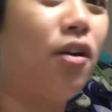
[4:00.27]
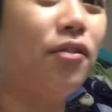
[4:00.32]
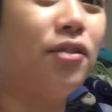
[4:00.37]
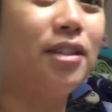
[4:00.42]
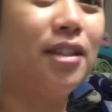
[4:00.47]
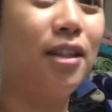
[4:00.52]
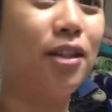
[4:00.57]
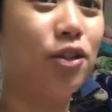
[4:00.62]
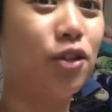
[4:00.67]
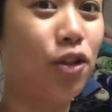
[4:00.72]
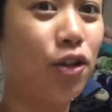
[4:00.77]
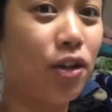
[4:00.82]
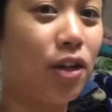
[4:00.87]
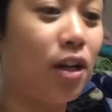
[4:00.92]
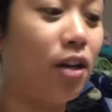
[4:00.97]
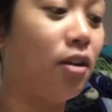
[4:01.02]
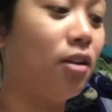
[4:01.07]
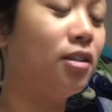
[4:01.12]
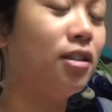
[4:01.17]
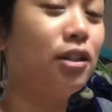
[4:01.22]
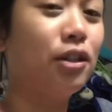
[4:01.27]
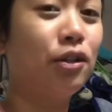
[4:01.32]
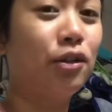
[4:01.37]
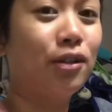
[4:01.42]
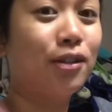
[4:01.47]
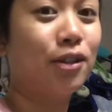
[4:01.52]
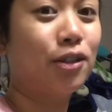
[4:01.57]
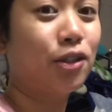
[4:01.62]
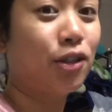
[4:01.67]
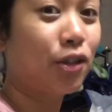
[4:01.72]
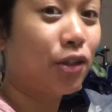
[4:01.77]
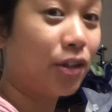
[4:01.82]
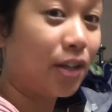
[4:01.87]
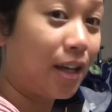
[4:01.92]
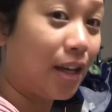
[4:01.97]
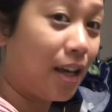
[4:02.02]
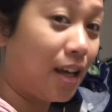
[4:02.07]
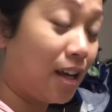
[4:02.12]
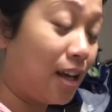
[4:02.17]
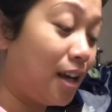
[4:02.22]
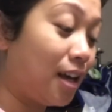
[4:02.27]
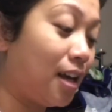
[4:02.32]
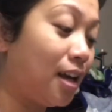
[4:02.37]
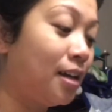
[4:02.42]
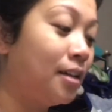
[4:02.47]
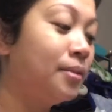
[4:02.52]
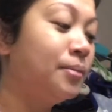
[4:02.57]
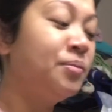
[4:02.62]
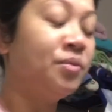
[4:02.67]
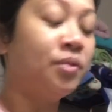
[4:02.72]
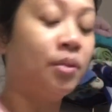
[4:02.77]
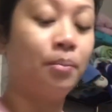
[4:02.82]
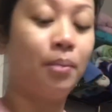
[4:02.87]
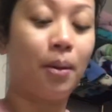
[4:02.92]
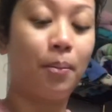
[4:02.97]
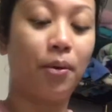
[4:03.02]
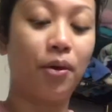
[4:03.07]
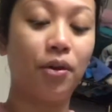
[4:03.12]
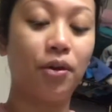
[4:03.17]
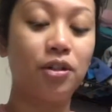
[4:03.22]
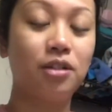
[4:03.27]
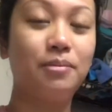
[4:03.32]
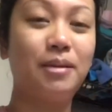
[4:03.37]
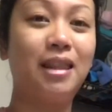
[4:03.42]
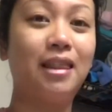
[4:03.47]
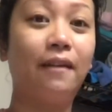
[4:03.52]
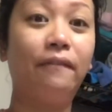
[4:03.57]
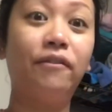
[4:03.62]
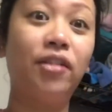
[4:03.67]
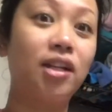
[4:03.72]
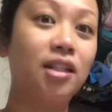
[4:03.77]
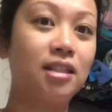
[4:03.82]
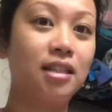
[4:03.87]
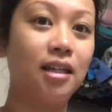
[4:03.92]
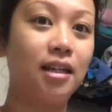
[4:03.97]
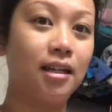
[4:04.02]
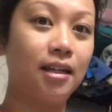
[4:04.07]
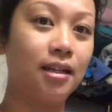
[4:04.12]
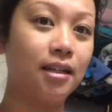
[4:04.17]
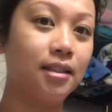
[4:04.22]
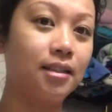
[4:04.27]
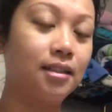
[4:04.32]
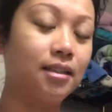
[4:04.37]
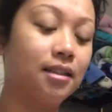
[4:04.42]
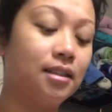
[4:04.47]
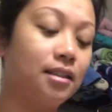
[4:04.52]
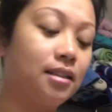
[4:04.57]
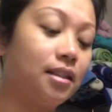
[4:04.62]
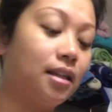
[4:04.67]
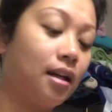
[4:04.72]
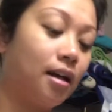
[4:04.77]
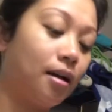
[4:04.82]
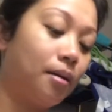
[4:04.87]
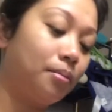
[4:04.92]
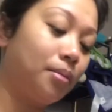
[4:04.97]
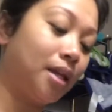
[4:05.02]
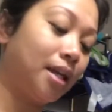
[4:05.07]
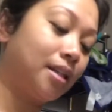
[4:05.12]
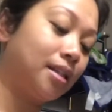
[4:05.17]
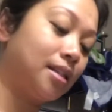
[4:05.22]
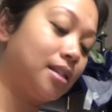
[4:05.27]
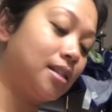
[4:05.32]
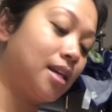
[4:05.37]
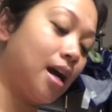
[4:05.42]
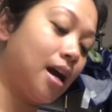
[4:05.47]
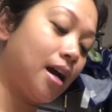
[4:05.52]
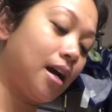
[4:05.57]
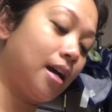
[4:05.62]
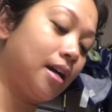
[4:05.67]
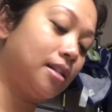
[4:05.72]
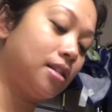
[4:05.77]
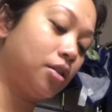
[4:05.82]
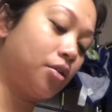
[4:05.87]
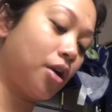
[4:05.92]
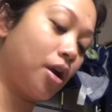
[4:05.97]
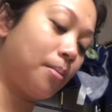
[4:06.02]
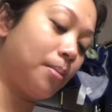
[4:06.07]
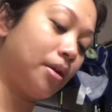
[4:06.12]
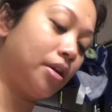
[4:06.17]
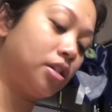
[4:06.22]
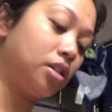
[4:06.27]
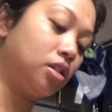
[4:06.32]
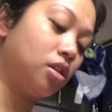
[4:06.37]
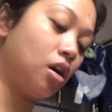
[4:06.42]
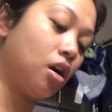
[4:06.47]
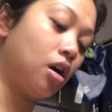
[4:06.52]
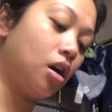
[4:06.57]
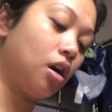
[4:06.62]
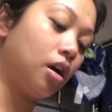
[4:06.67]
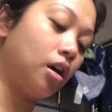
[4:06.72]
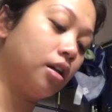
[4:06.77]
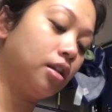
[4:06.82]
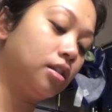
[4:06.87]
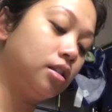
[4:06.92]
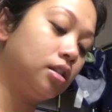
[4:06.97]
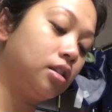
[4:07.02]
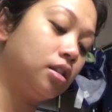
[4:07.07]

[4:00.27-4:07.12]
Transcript: obviously the turkey. Austin cooked the turkey. My brothers made the fixins, like the sides, the cranberry sauce,